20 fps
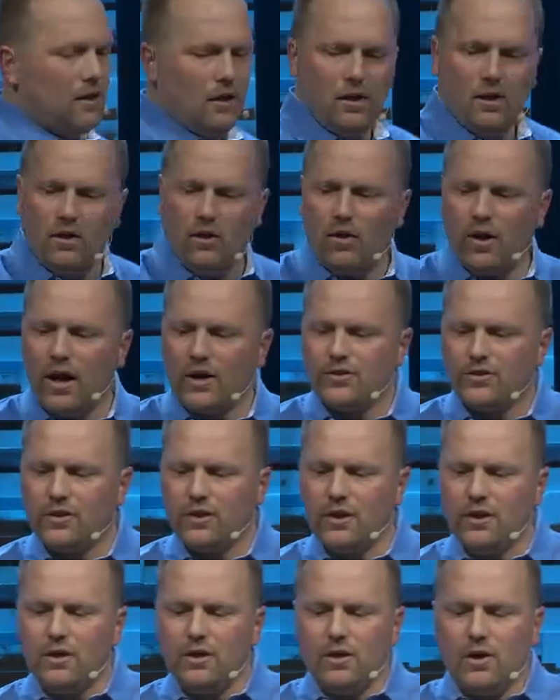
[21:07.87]
Or
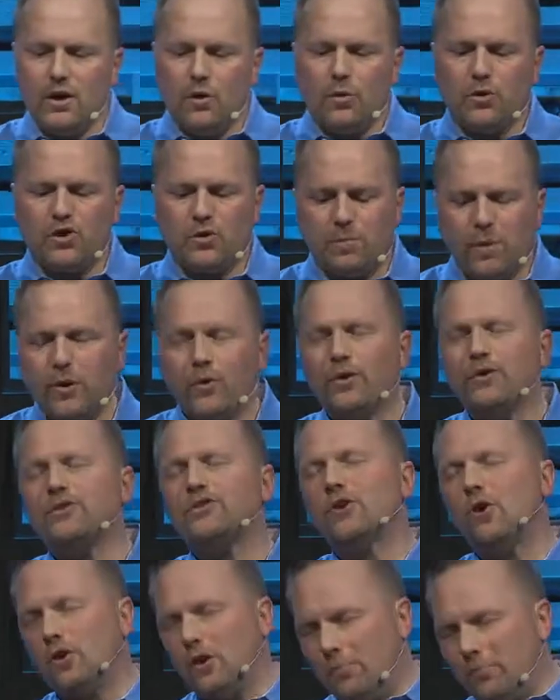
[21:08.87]
actually, we're spirit,
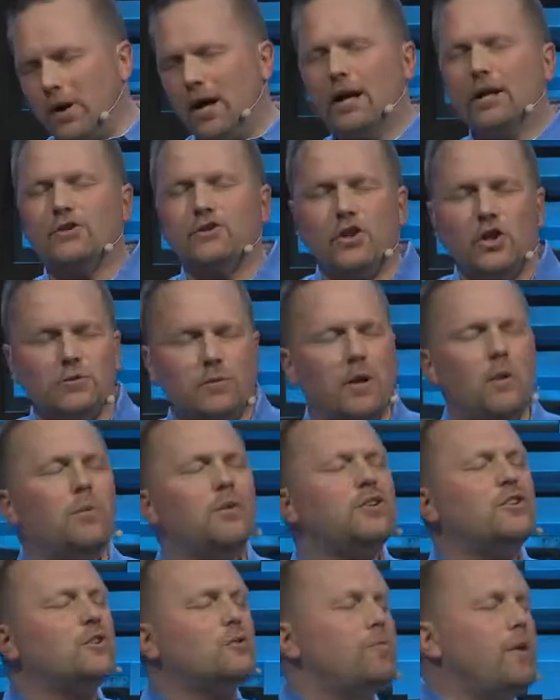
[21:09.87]
soul, and body. Excuse me. We're
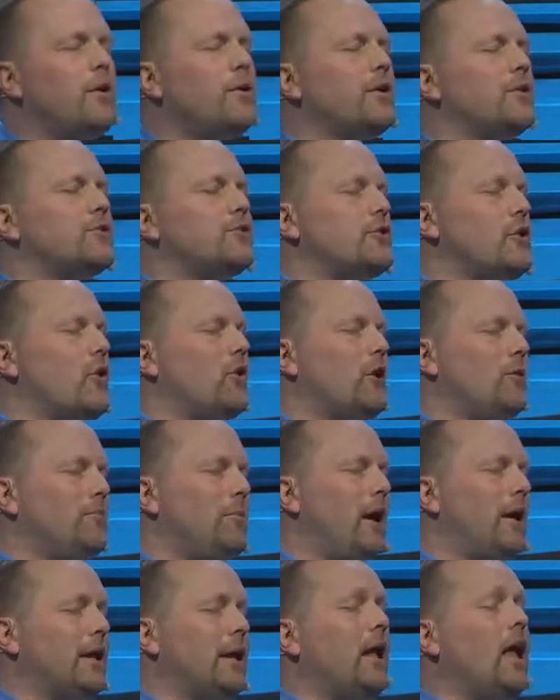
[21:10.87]
spirit, soul, and
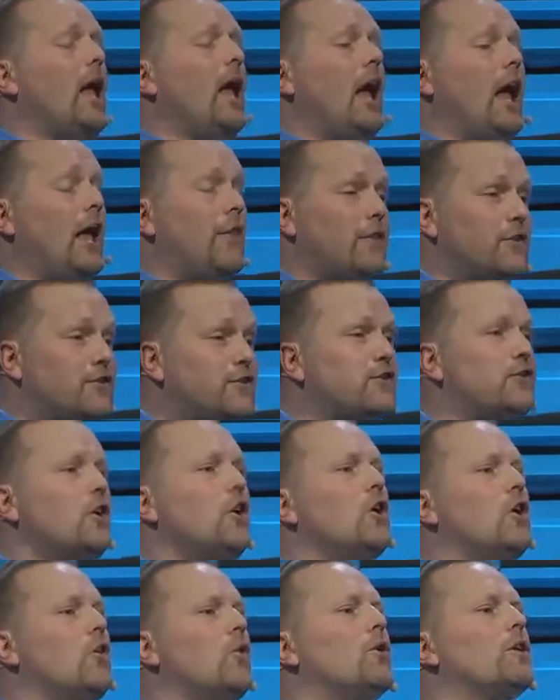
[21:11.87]
body. And the
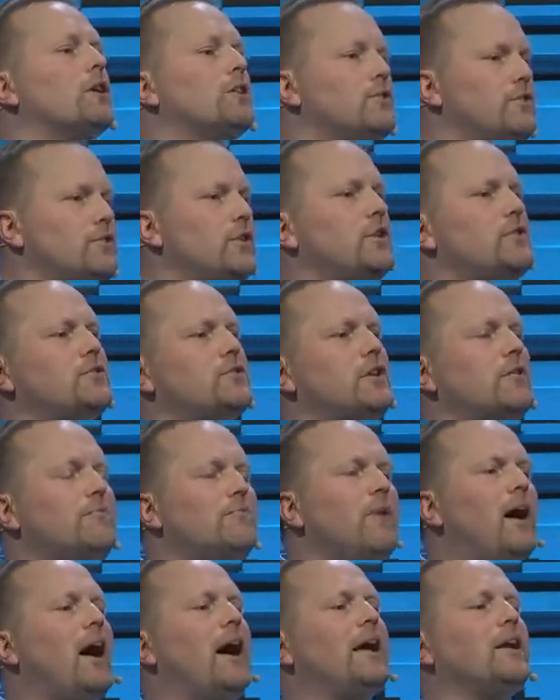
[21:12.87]
soul consists of
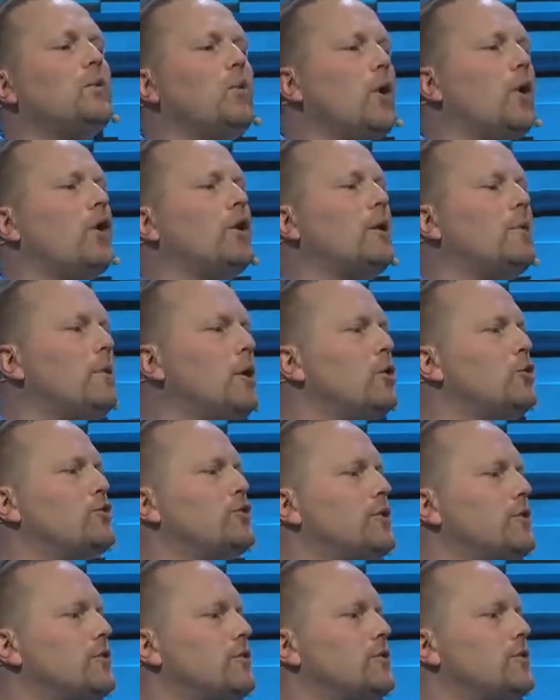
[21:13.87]
mind, will, and
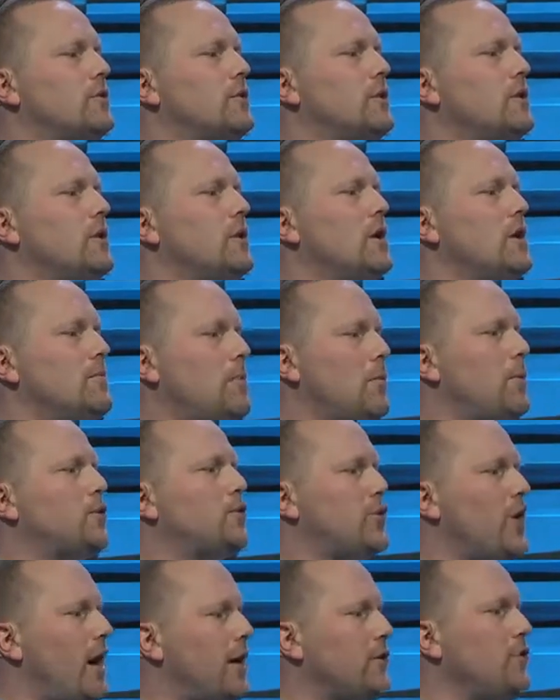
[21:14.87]
emotions. But we're
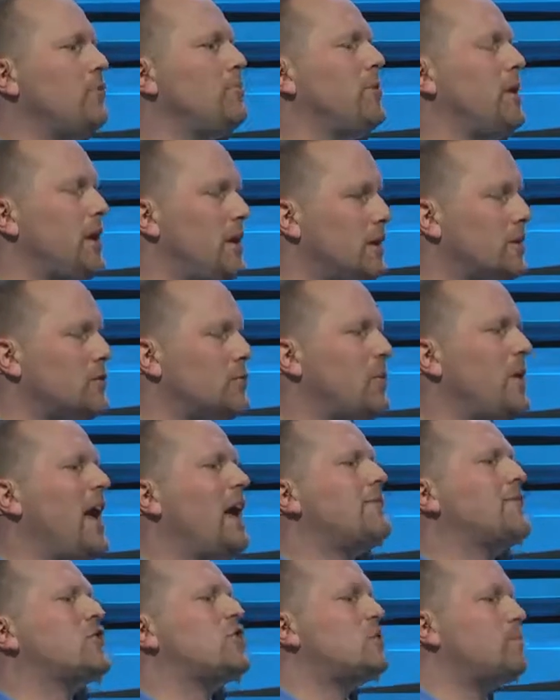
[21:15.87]
triune beings. We
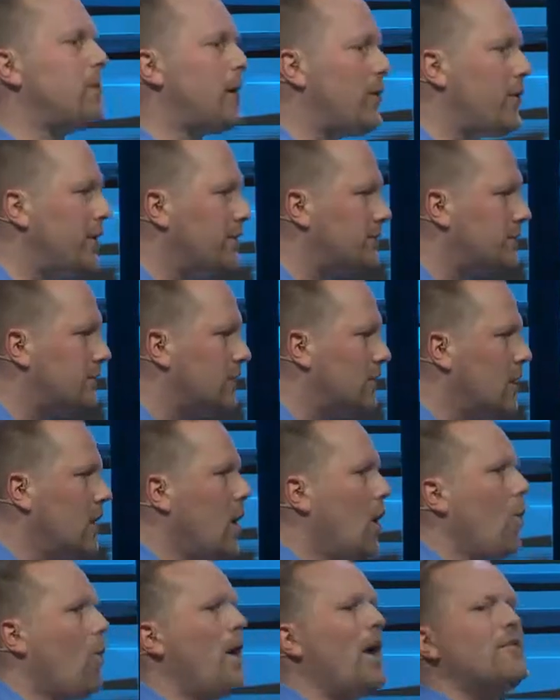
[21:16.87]
have a spirit,
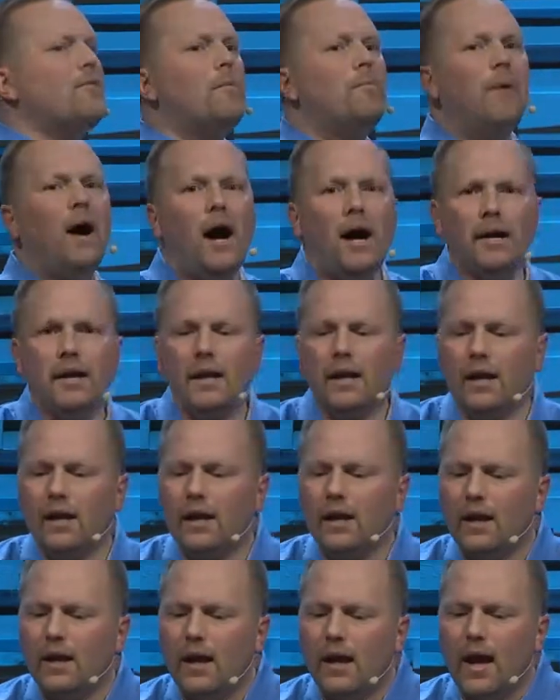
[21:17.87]
we have a body,
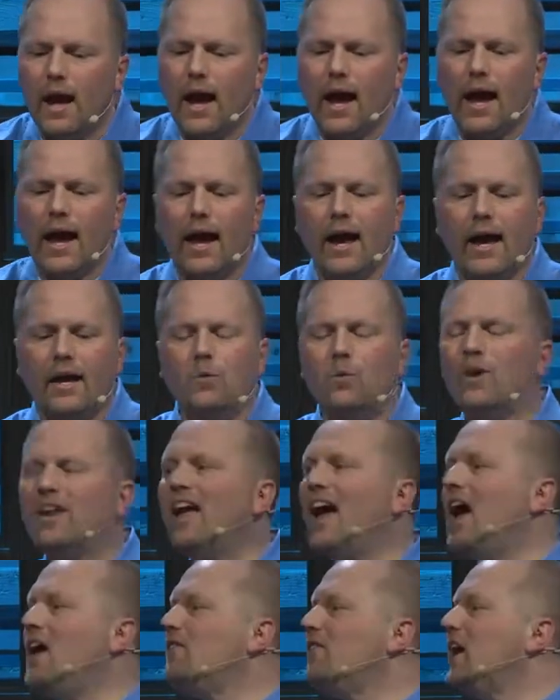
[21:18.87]
and we
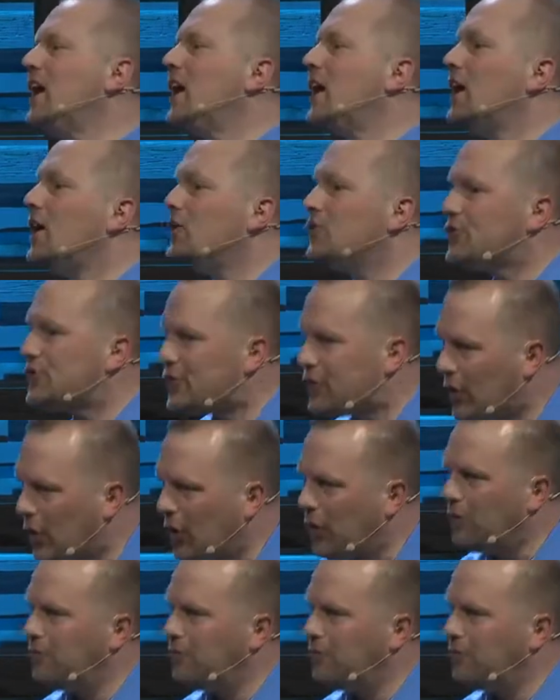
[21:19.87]
have a soul.